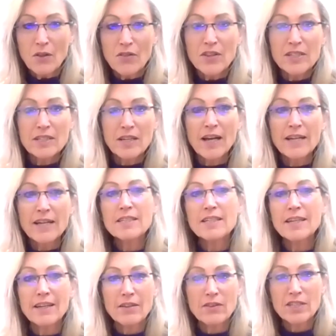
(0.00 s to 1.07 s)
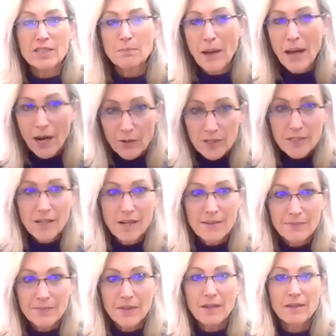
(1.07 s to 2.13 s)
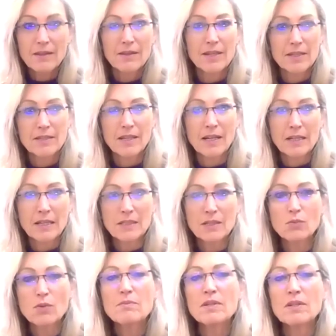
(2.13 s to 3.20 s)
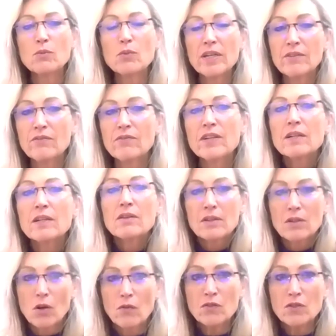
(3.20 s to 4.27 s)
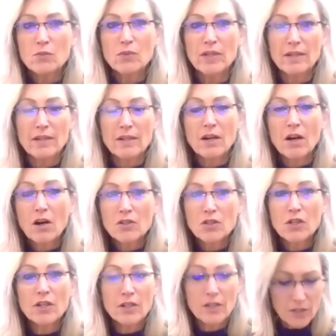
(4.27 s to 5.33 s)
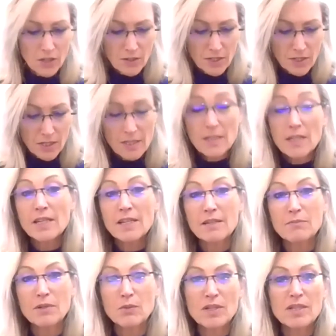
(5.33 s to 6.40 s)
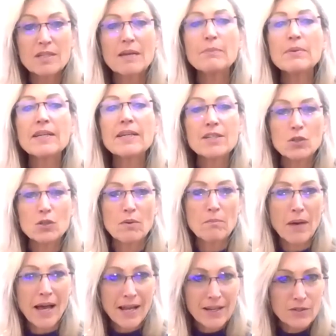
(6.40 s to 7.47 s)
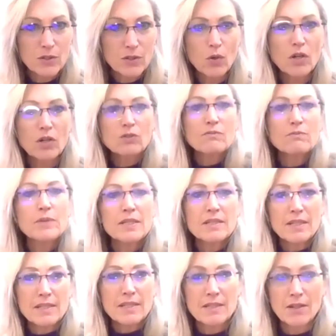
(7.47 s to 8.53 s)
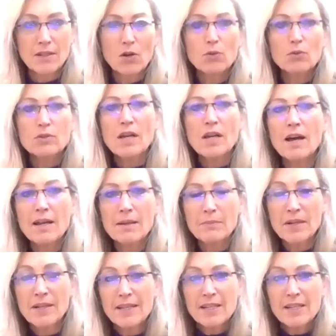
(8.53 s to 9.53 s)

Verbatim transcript: this idea, this paradigm that to us as women, we feel that often we aren't heard, aren't seen, but we're stepping into a man's world of business the whole time.